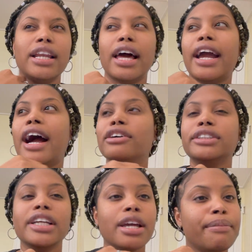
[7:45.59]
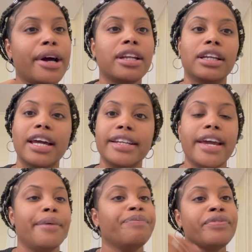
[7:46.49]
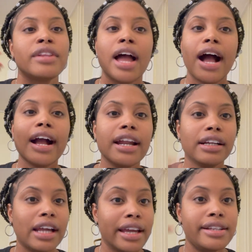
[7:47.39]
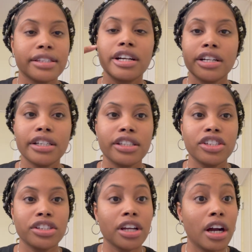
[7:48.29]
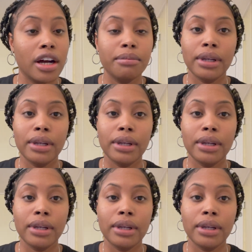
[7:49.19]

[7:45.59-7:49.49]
Like, I was thinking about it, like, damn, I gotta like turn this up.